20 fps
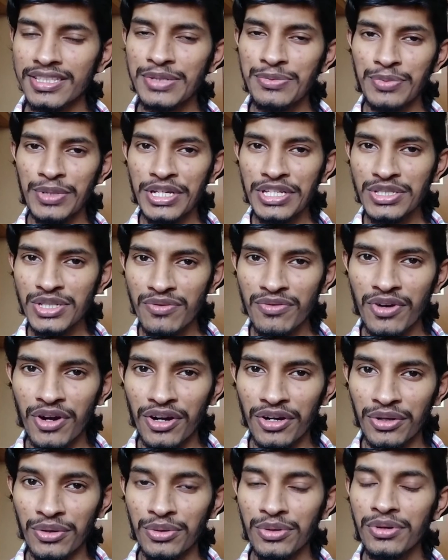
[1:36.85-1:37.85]
the price of
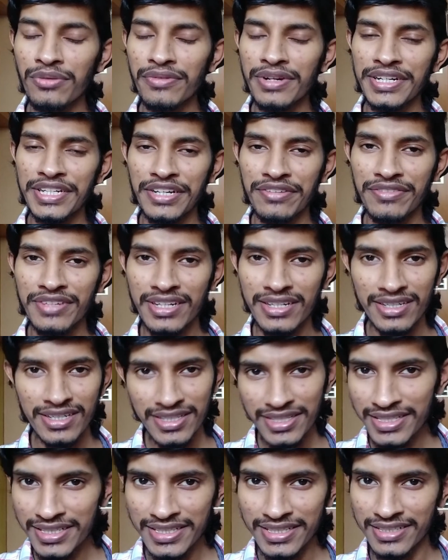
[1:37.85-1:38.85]
Cardano will
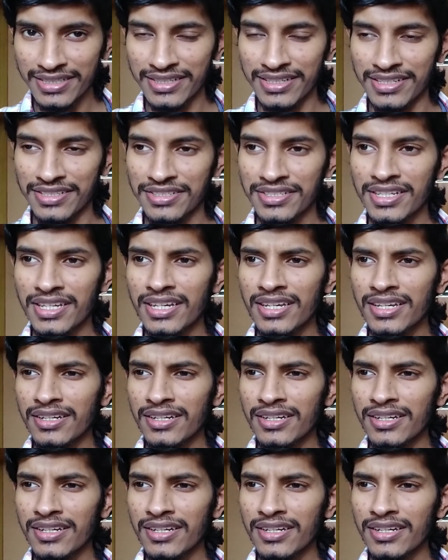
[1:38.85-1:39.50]
definitely increase